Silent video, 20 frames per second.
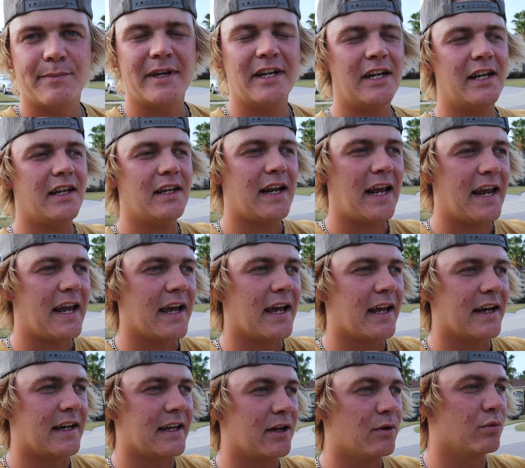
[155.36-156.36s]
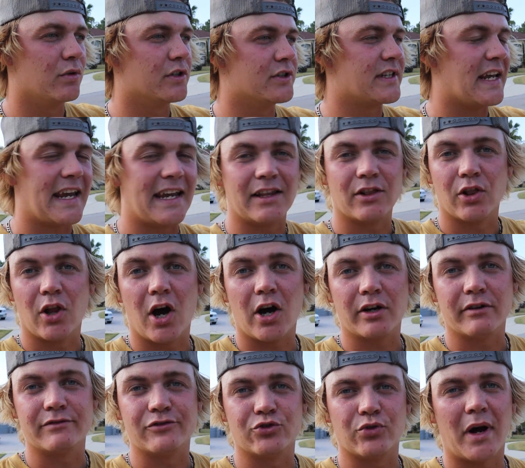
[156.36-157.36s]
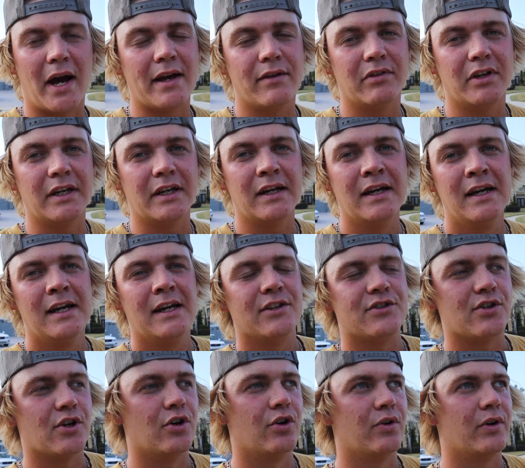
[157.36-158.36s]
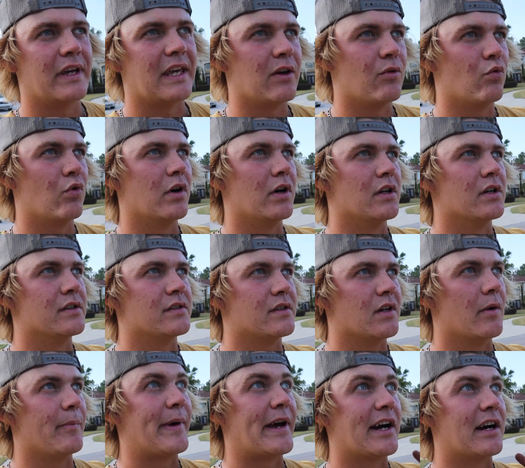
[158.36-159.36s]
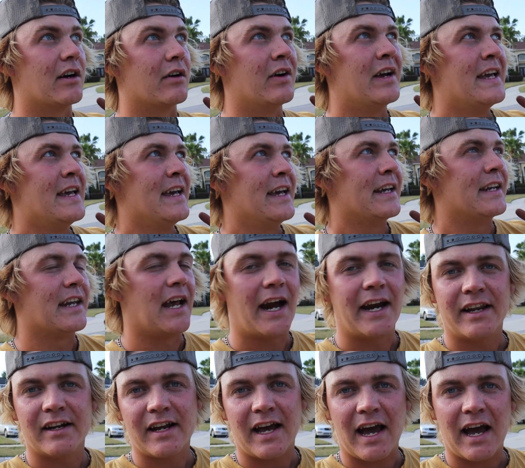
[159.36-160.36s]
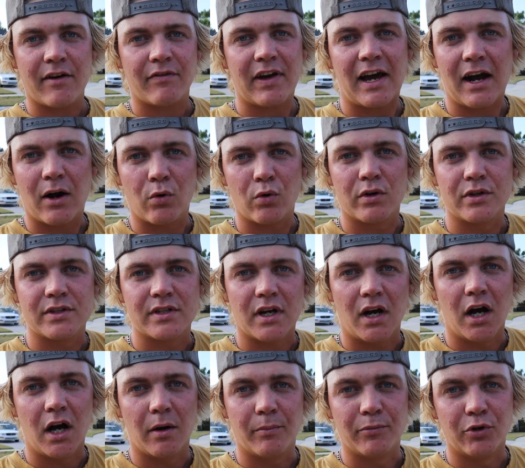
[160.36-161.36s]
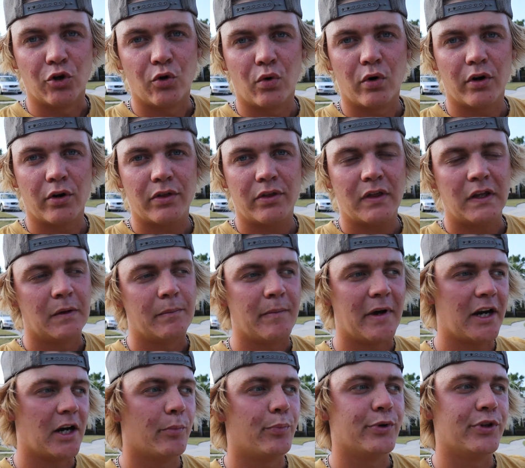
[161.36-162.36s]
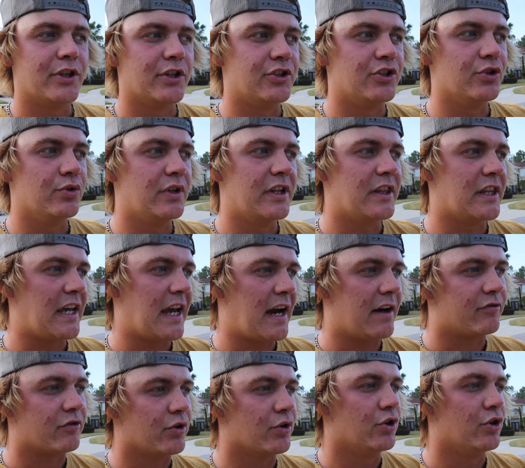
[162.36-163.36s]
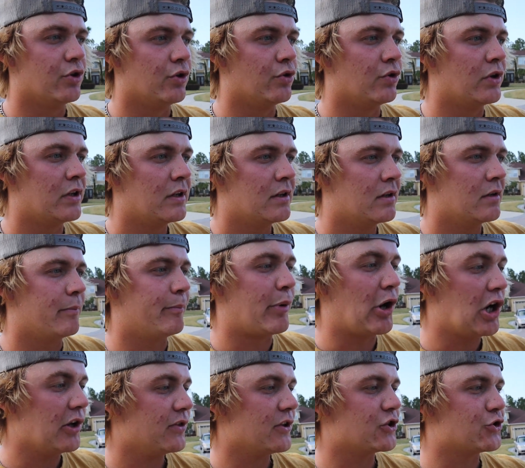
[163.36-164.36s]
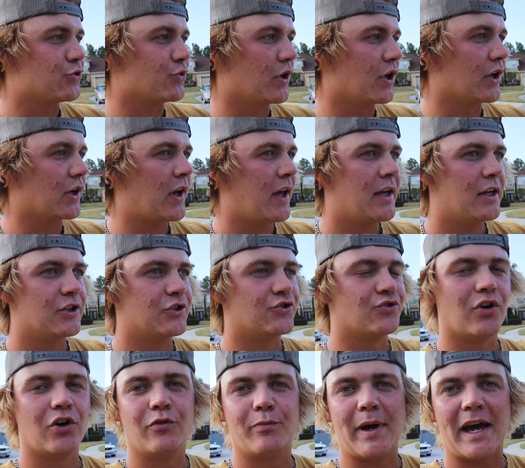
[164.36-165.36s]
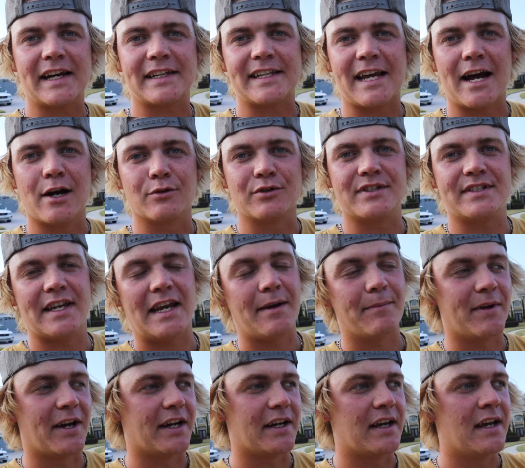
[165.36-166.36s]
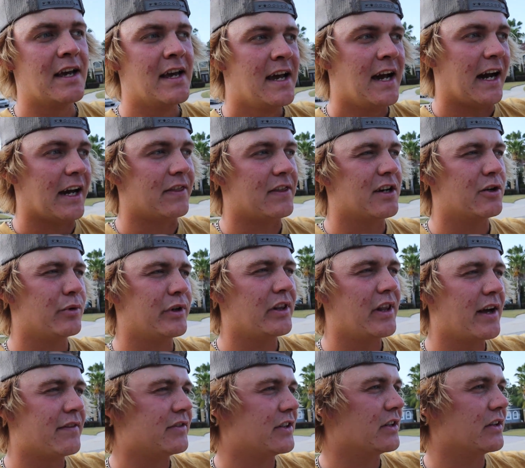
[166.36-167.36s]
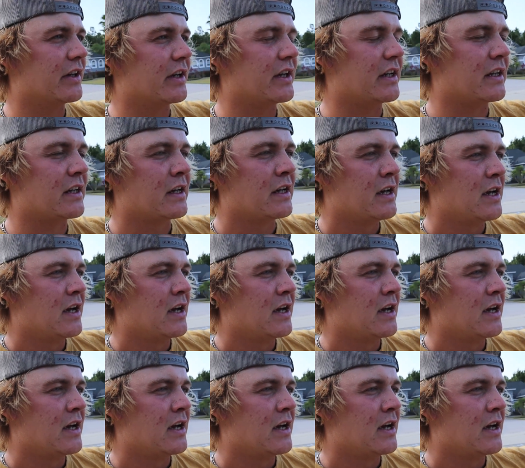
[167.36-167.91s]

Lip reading: minute and it was a lot of driving. So it was about 9.5 hours up north, met up with the dude in the afternoon, bought the truck, drove back down same night. I think we left at like